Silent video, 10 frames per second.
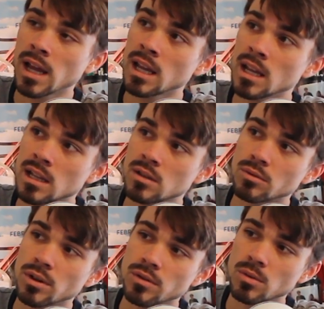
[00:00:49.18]
hanging in the
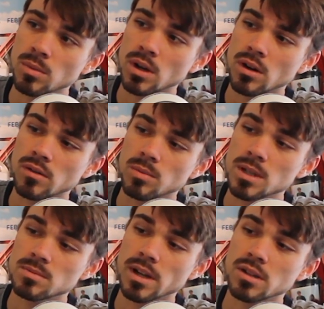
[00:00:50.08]
rearview mirror of the
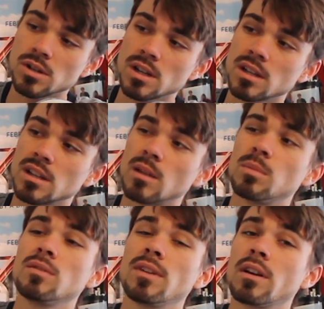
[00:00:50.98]
Pizza Planet truck, that'd
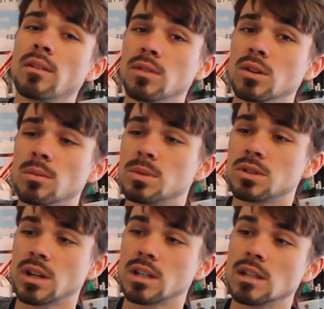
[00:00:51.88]
be very view
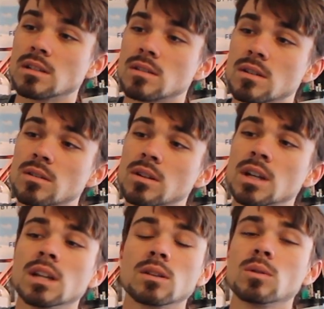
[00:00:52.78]
obstructing. So
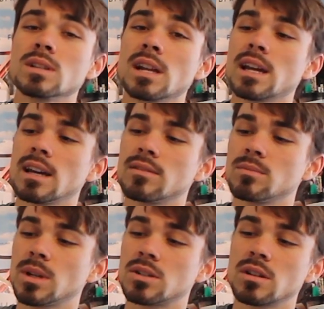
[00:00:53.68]
the ones that I have
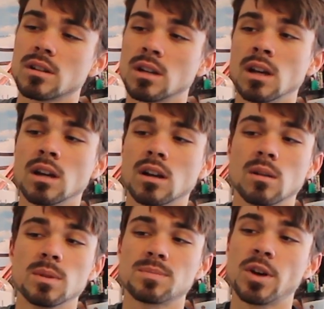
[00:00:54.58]
in my truck
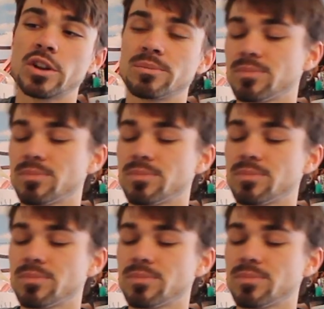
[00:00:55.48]
are a bit smaller.